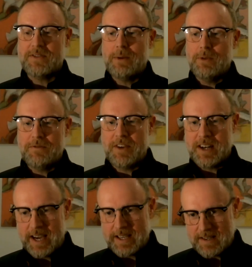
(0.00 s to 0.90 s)
that will fit
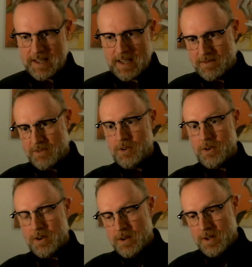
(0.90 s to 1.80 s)
nicely into
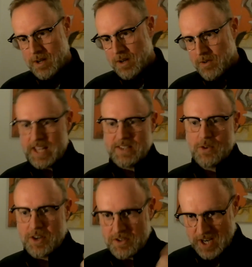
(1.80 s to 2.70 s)
your release
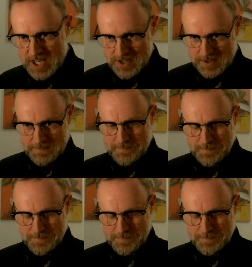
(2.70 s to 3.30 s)
orchestration.